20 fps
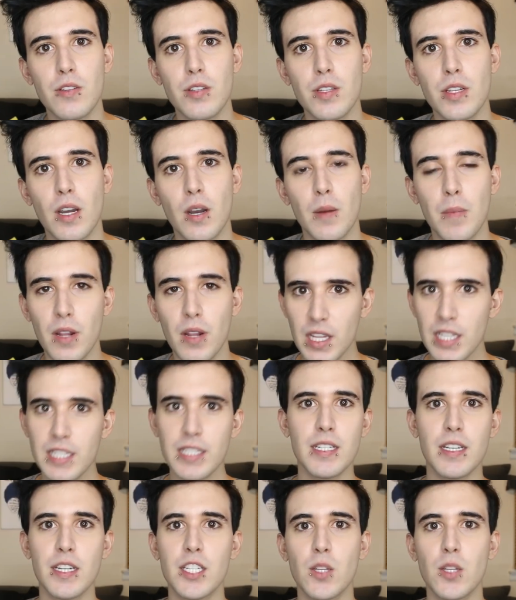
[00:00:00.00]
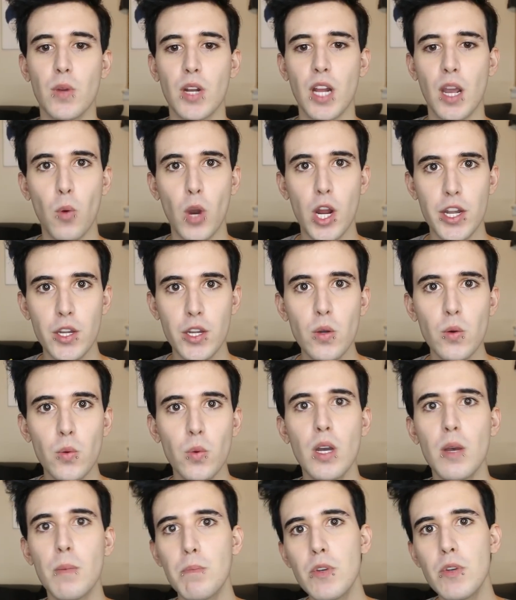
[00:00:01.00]
years ago. I'm not listening to it. I want
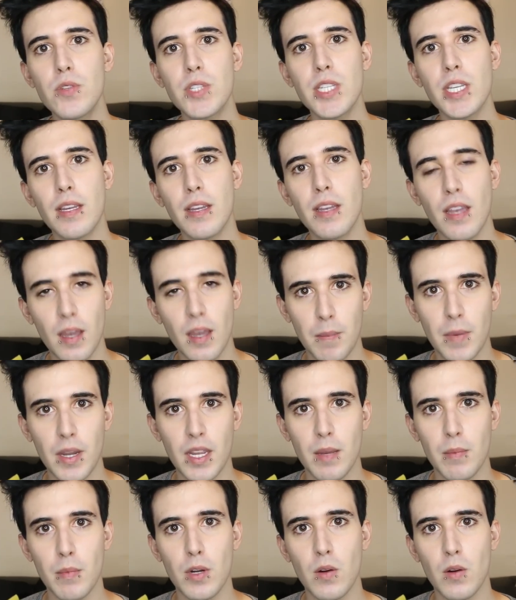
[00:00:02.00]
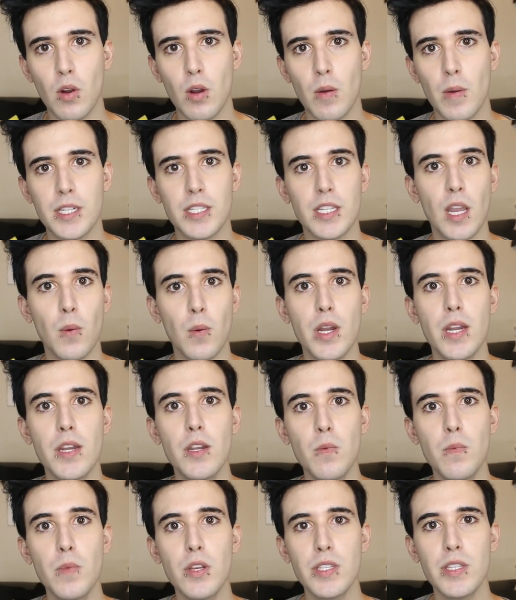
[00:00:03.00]
new music my Chemical Romance. I want
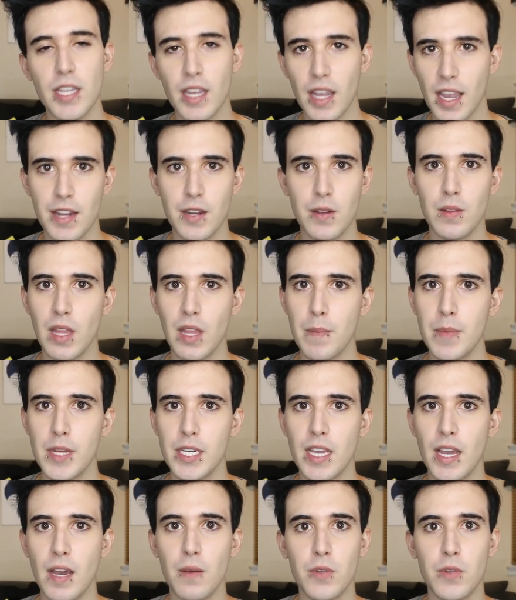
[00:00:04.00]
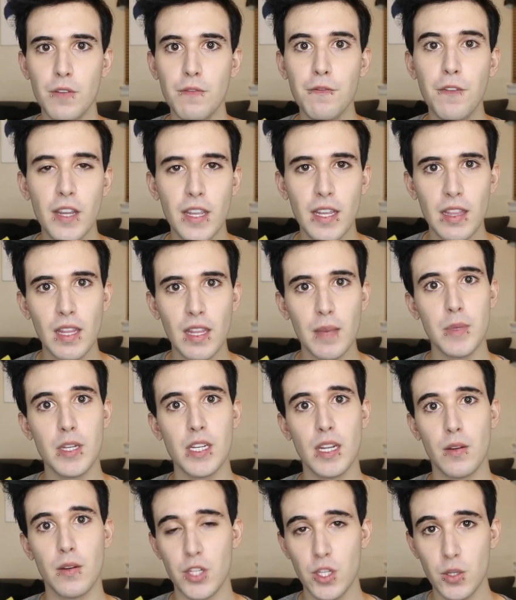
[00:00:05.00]
new music and you let me down. You fucking let me
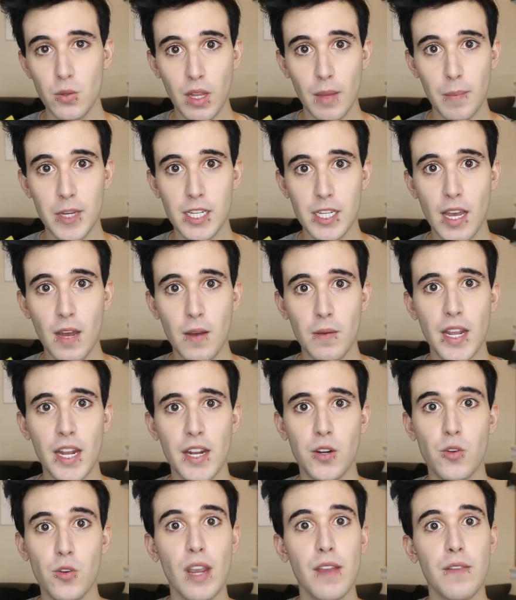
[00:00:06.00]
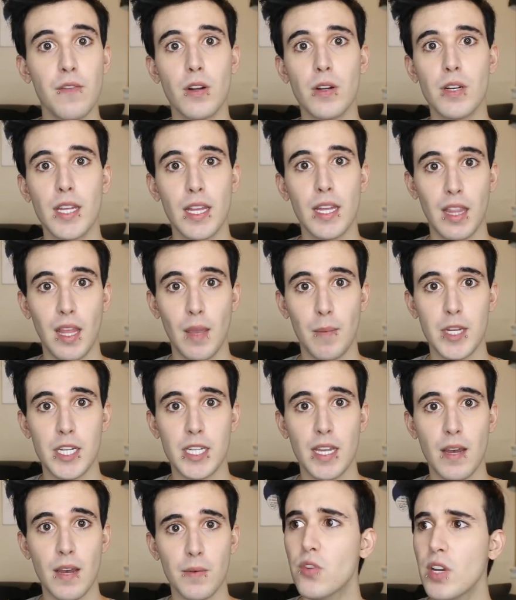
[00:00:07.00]
down. You let me down and Graveyard Kid let me
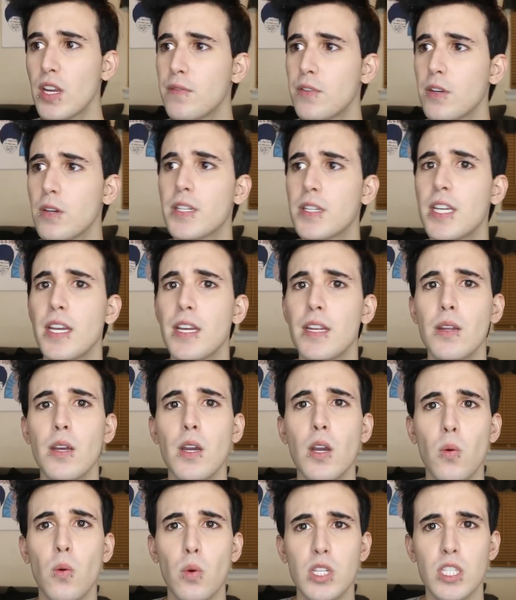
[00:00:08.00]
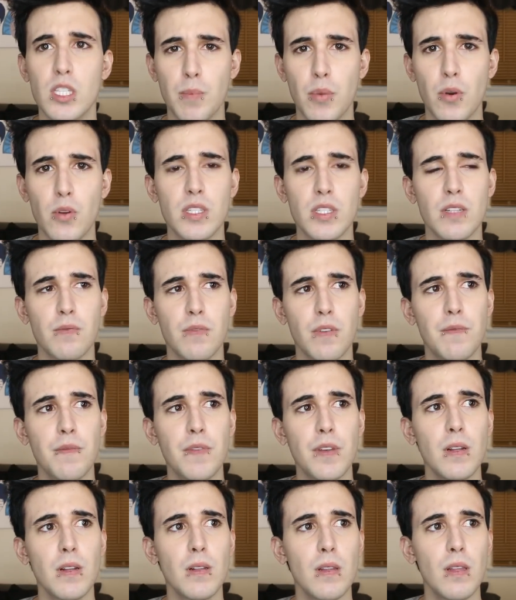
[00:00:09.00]
down. Graveyard Kid was supposed to
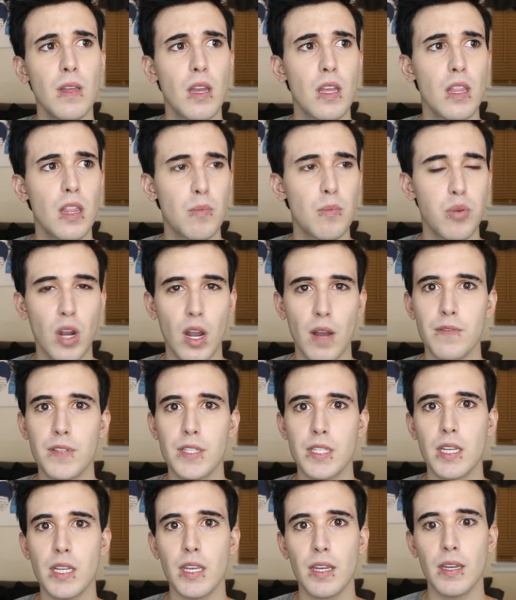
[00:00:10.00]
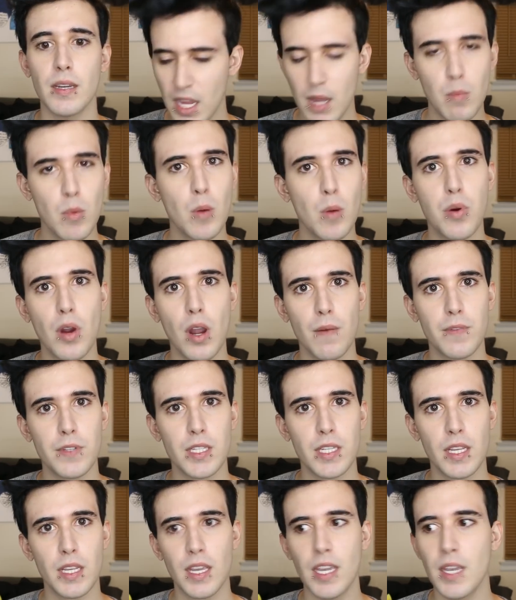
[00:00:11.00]
fulfill the prophecy, emo
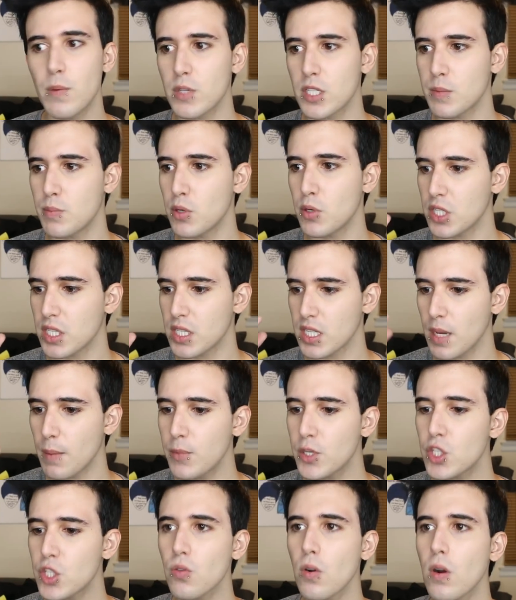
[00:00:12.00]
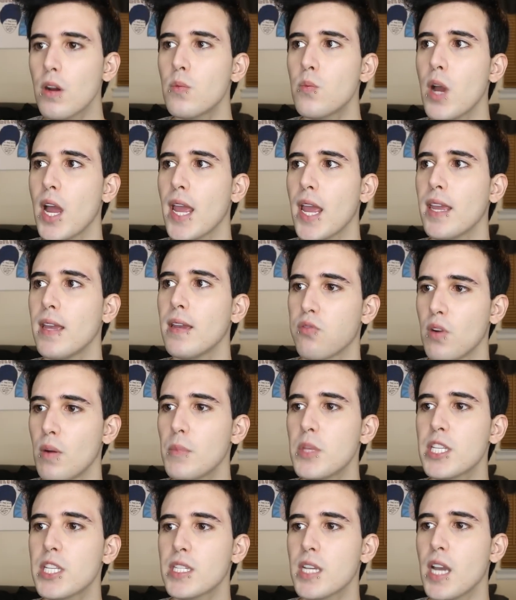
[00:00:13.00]
prophecy. He was supposed to summon Gerard Way
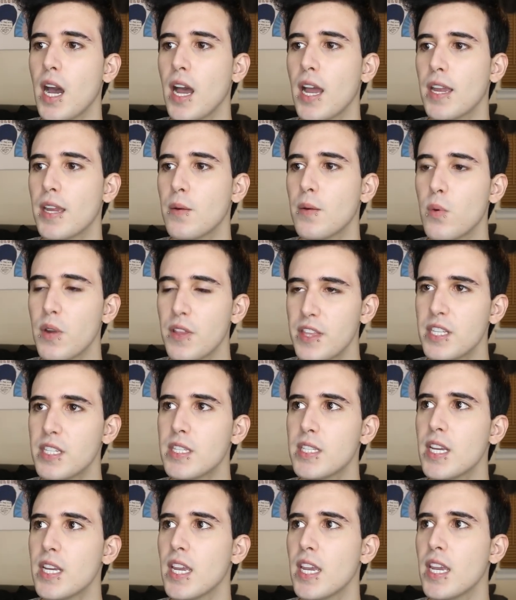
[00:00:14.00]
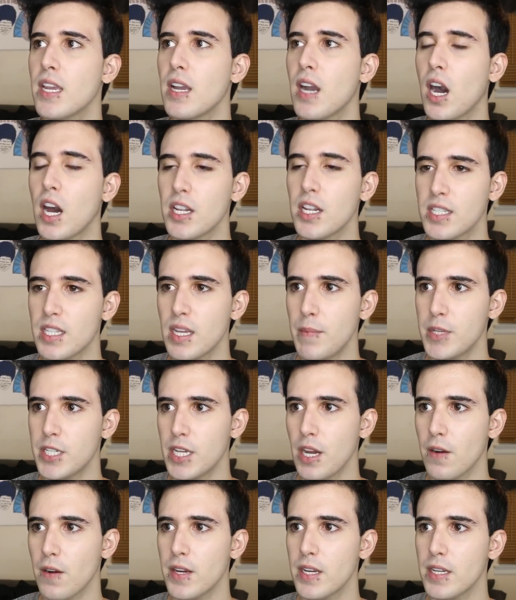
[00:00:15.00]
from the sky with his singing on
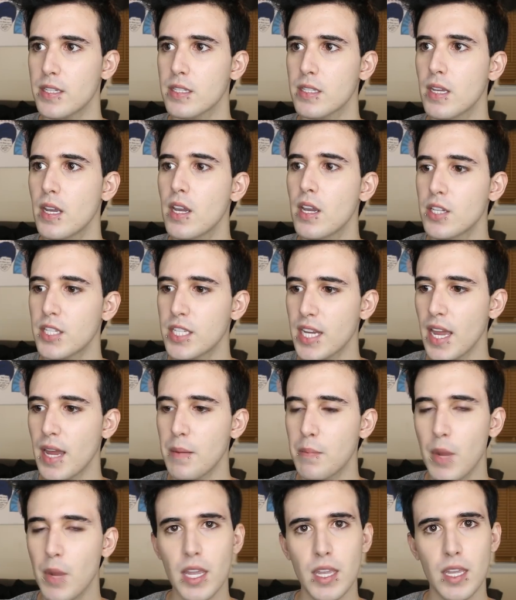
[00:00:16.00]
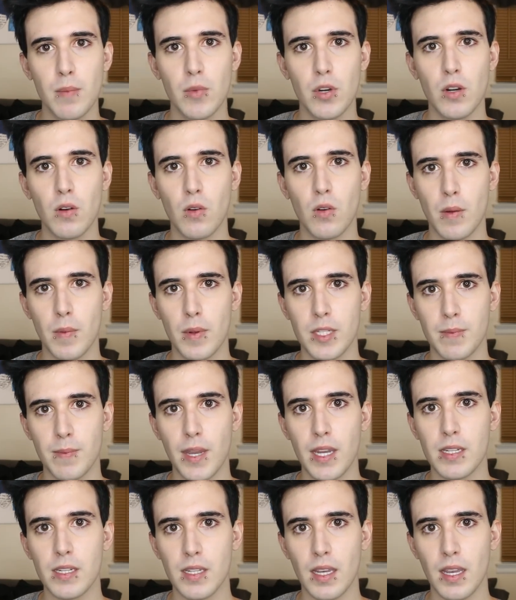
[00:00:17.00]
cemeteries to get My Chemical Romance back